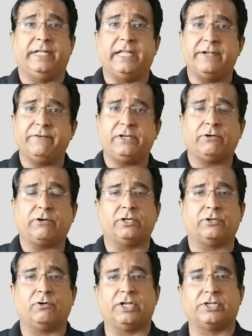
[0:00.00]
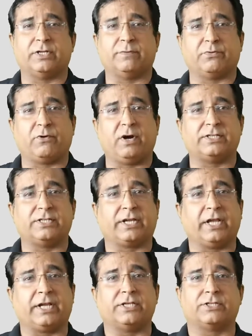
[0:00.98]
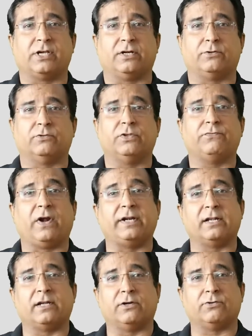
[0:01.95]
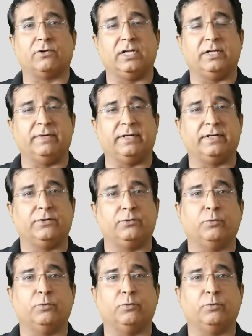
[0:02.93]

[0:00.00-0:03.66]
Derivative control action provides a kickstart to the final control element